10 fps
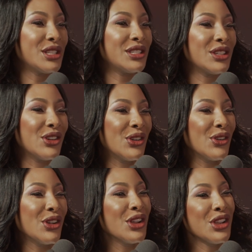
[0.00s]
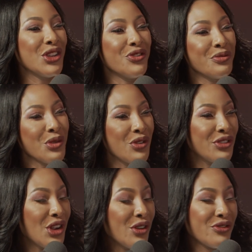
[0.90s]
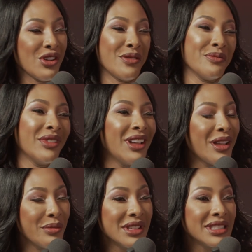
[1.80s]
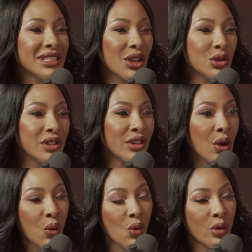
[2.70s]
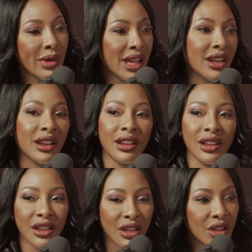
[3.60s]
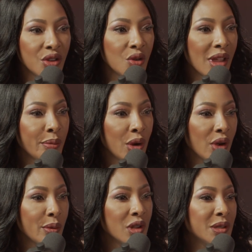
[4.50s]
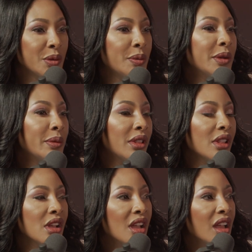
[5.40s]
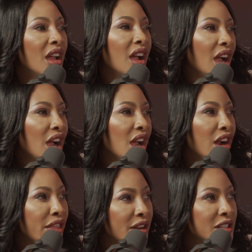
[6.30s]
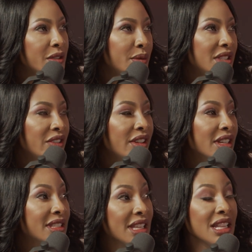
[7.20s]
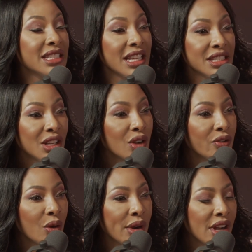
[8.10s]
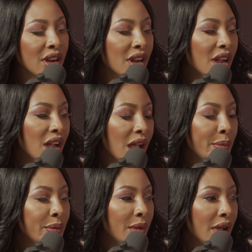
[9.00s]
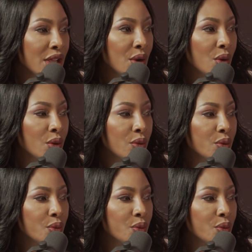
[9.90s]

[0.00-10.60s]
so you've yes. moved now from business out of your home and you employ multiple people Hmm? Are there specific skill sets you look for when you're, you know,